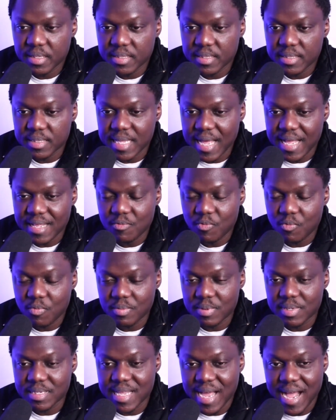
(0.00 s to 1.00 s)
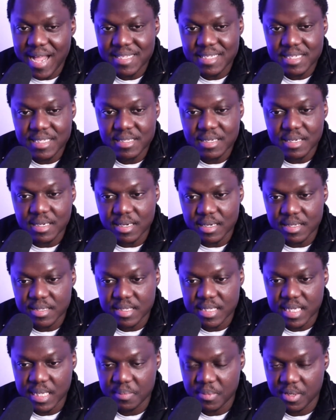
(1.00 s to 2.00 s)
that's the
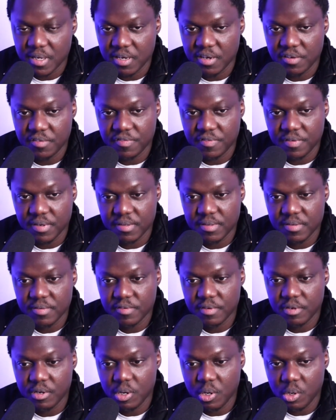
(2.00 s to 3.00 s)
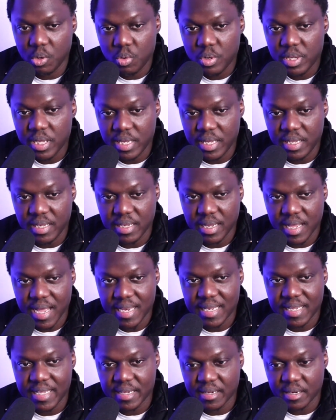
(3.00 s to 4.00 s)
concept of looking
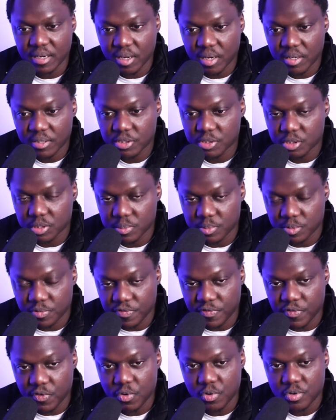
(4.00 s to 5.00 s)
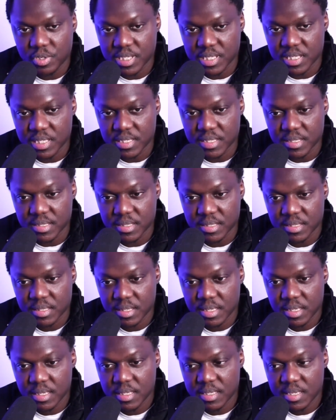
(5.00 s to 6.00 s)
at the uncontrollable forces
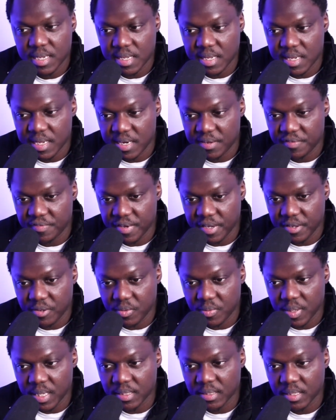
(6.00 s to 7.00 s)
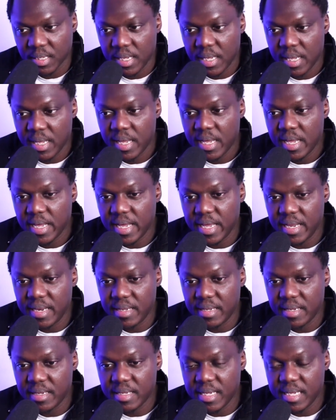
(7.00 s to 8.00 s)
that can affect your wealth.
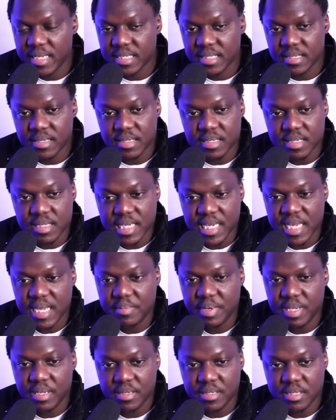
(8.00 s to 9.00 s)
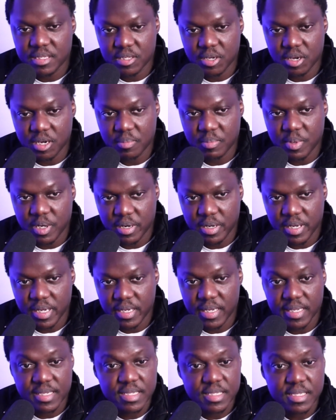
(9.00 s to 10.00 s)
And it's the same in the stock market.
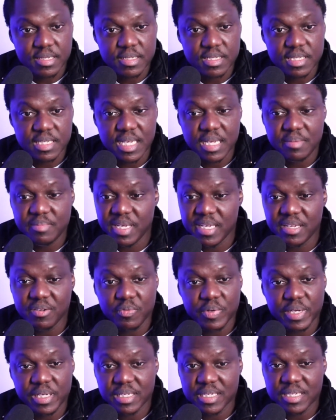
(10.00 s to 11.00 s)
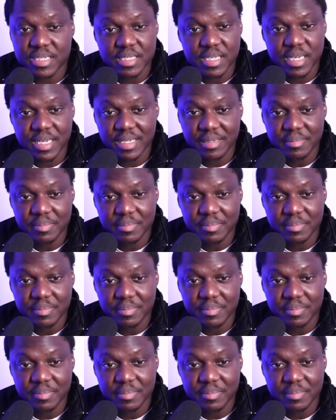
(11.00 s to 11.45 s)
It's the same in real estate.